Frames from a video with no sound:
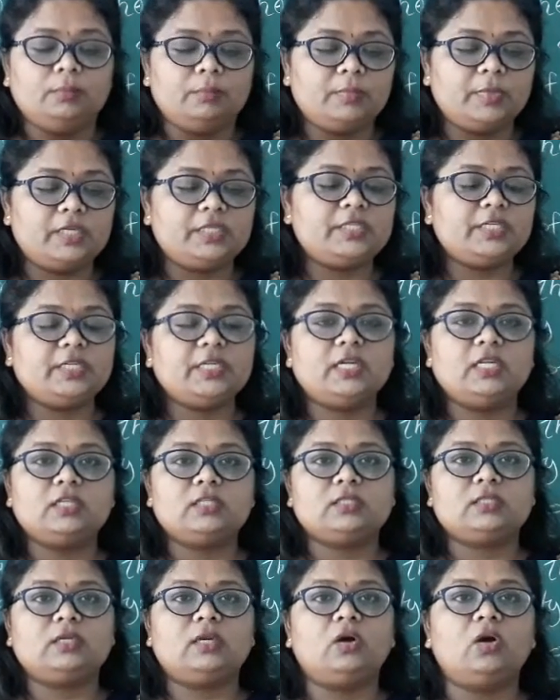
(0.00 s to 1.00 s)

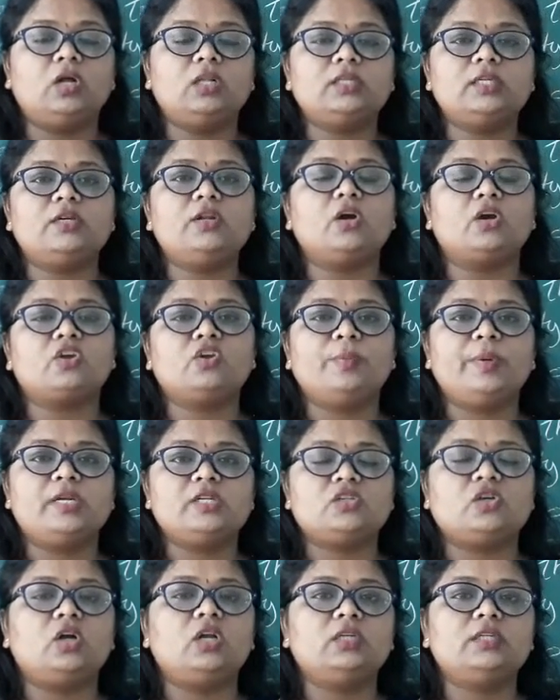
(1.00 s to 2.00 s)
materials, all the
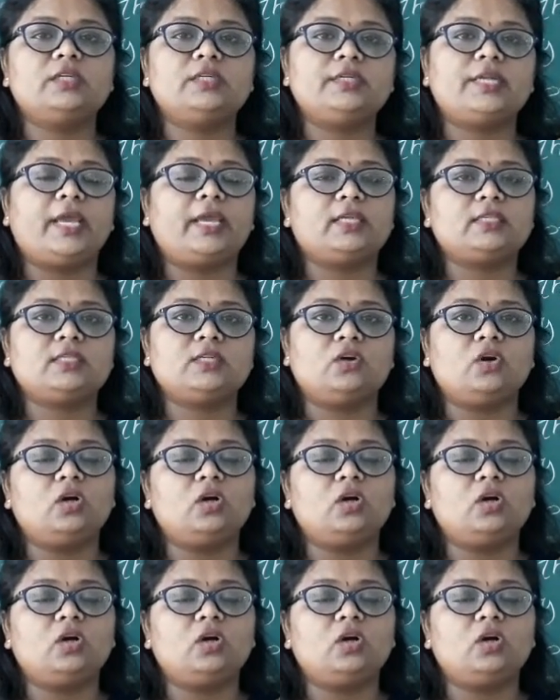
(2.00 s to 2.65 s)
documents, all the text,